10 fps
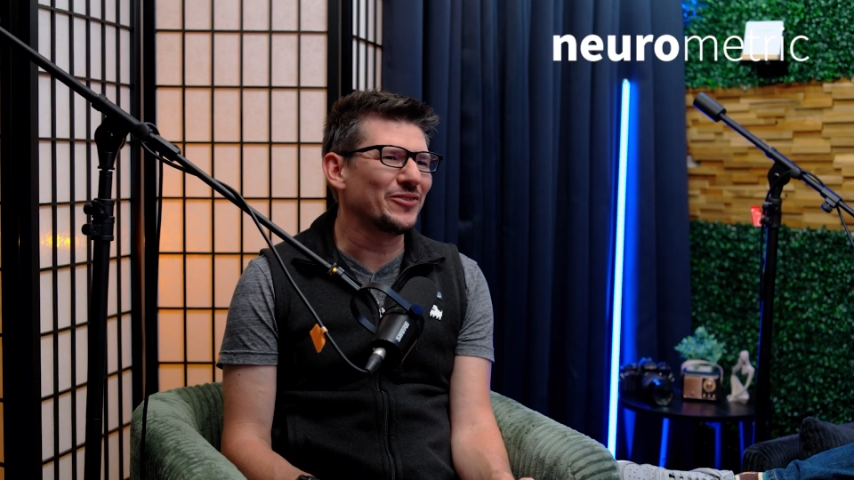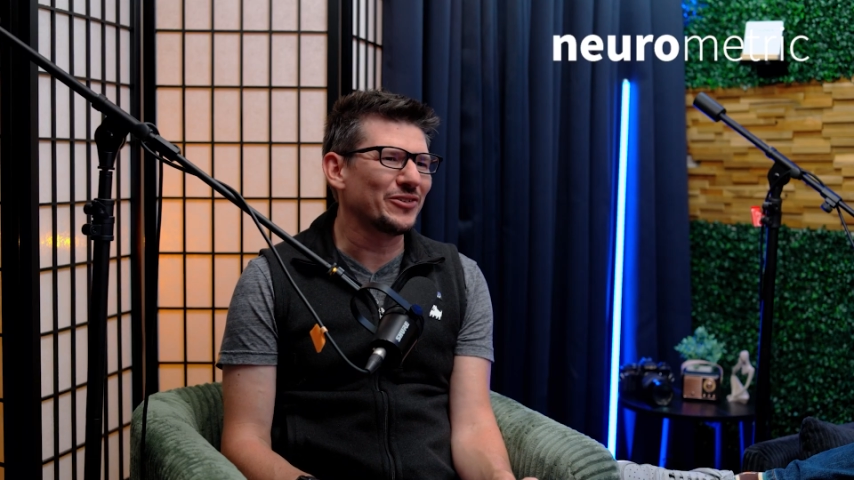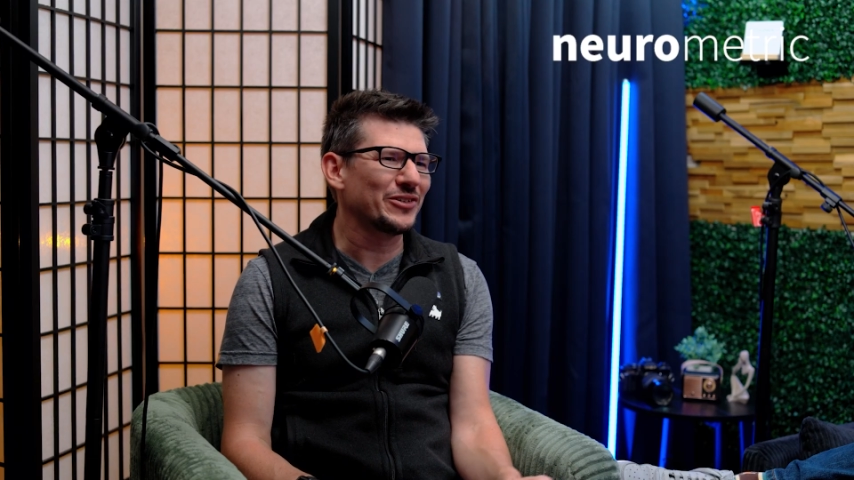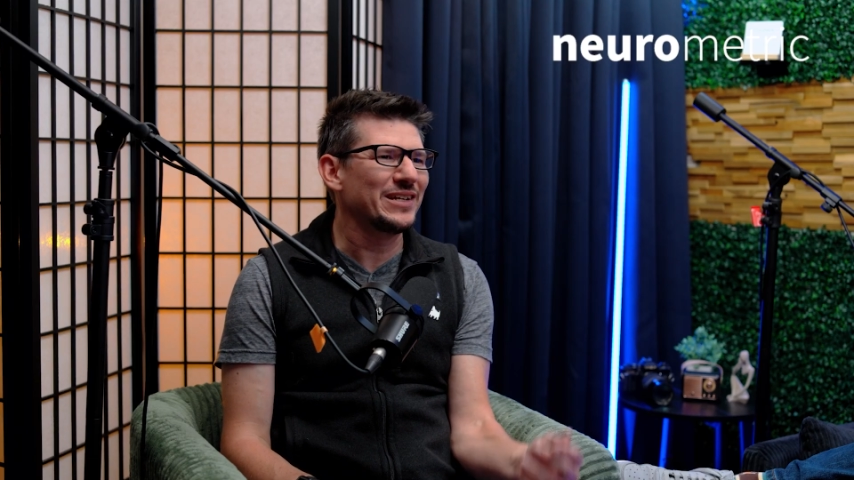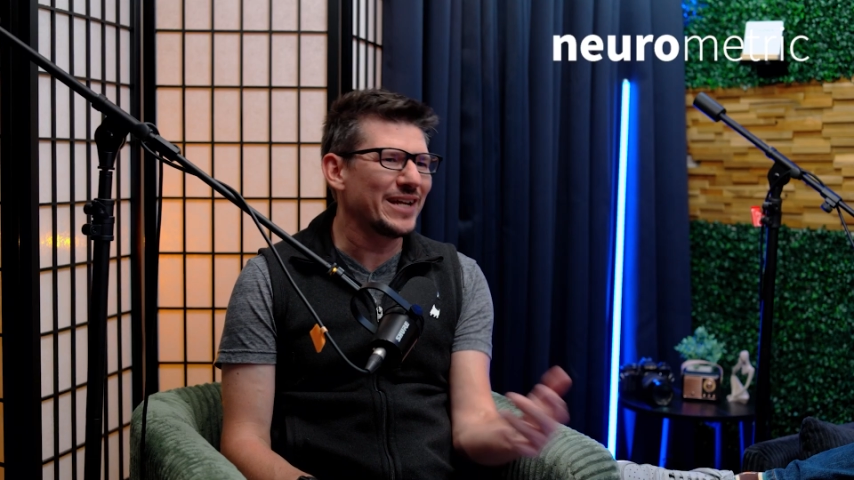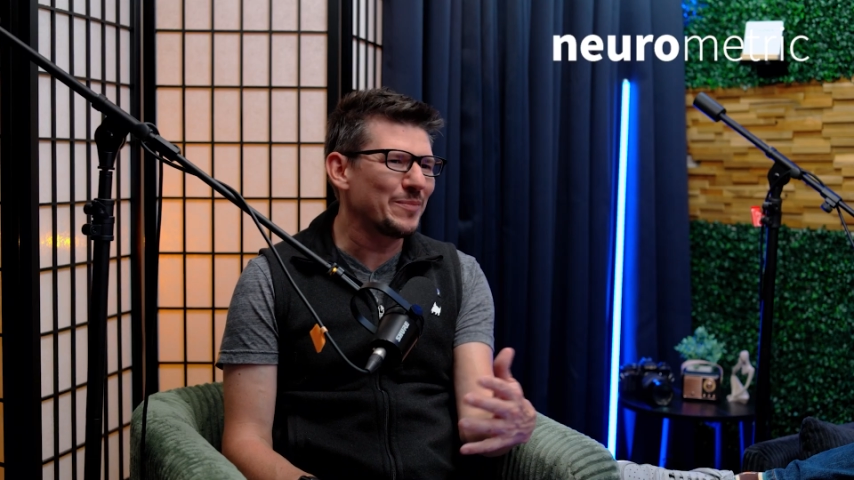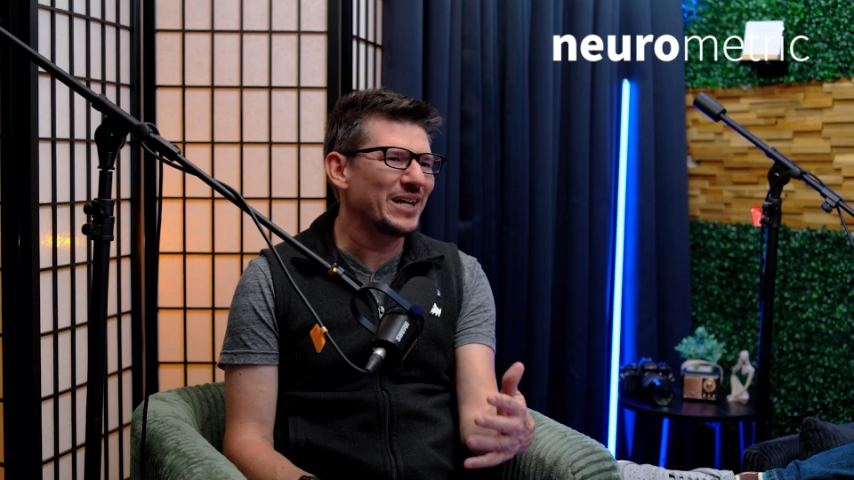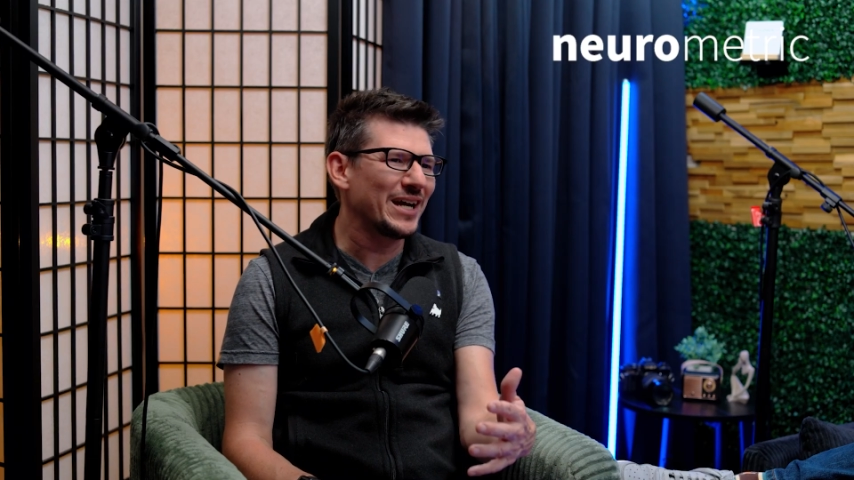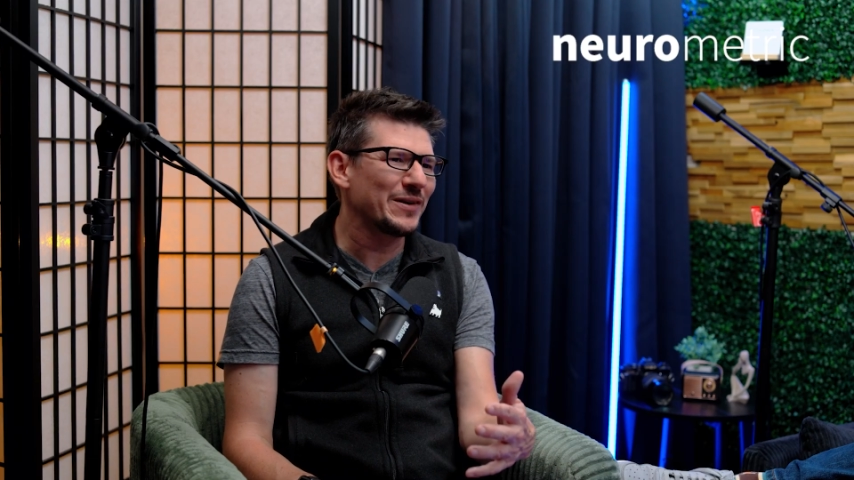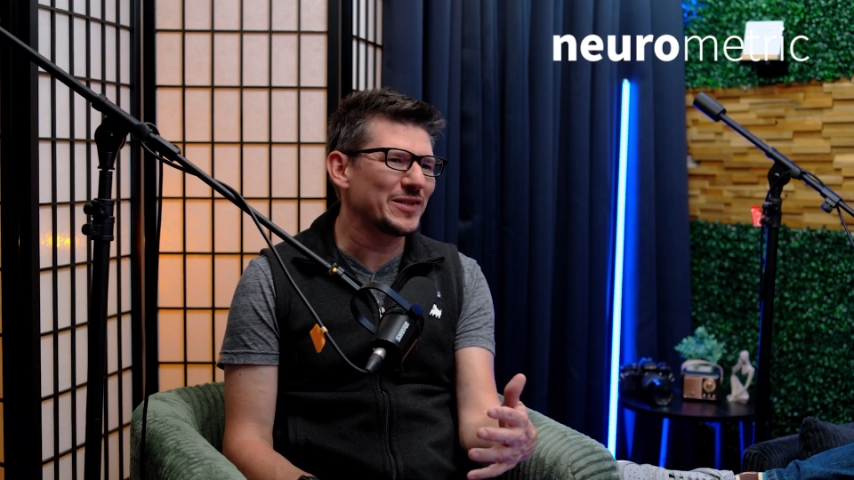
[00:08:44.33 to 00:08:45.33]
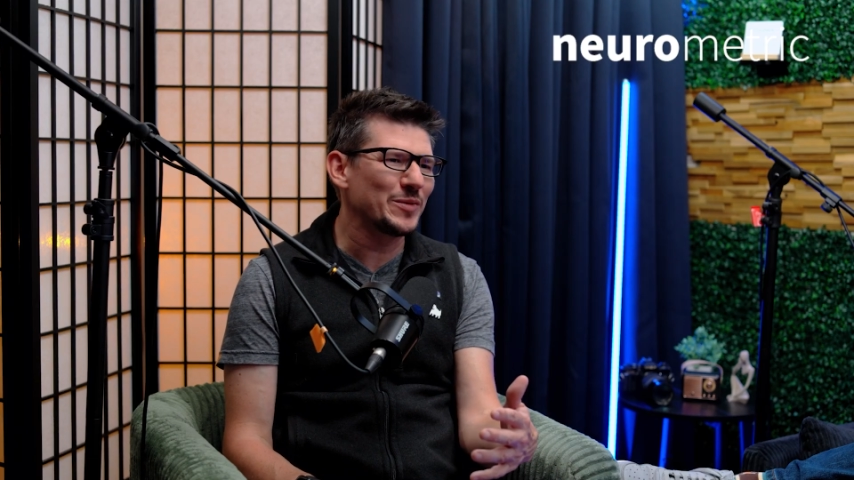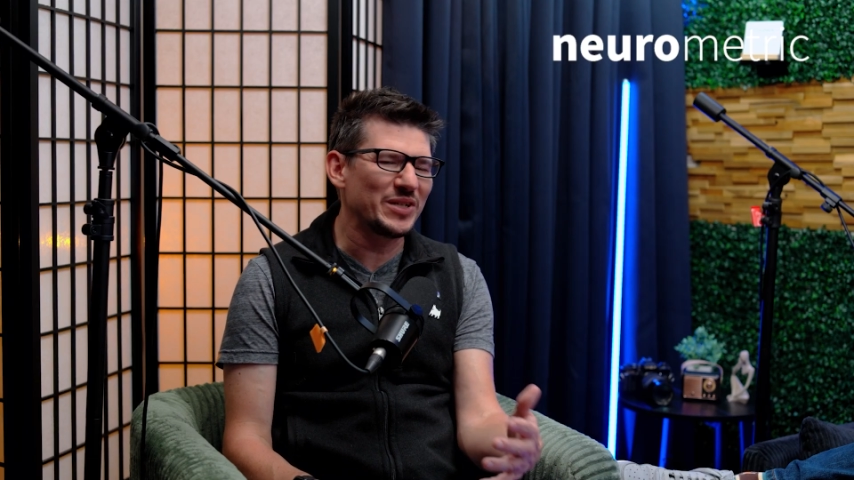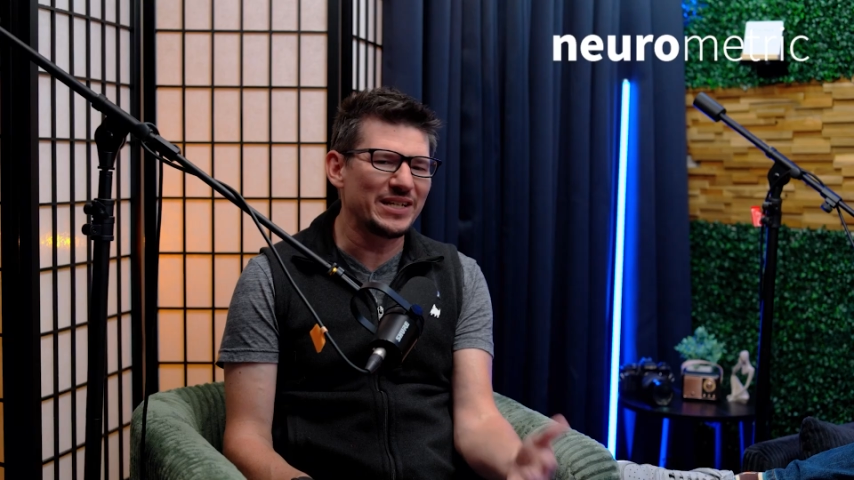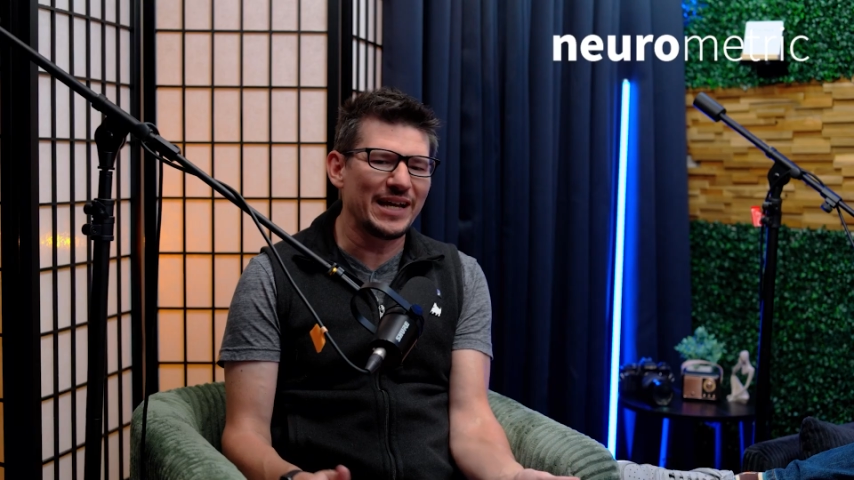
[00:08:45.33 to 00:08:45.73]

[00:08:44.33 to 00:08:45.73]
or look at an API recipe,